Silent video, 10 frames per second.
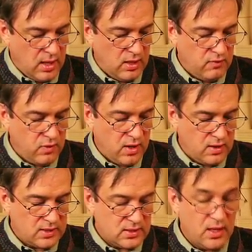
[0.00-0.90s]
and you've
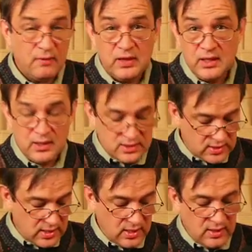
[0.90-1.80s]
created this lovely little
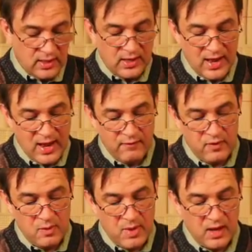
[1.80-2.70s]
skein that can hang
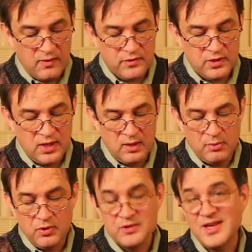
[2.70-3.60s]
from the back of your knitting,
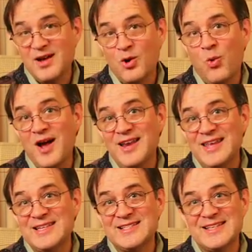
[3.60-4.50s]
pulls out quite
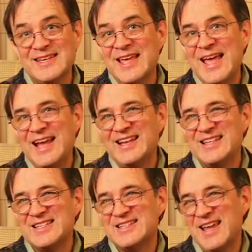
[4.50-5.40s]
easily, and
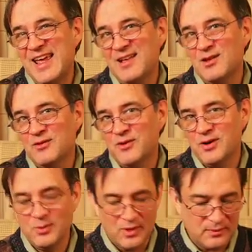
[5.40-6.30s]
doesn't tangle
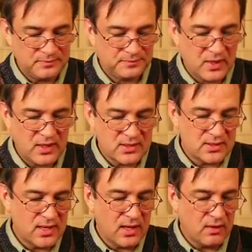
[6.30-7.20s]
very well. It
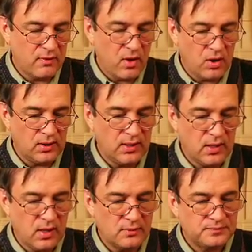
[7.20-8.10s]
doesn't tangle hardly at
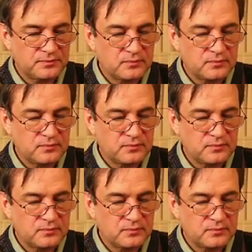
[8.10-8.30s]
all.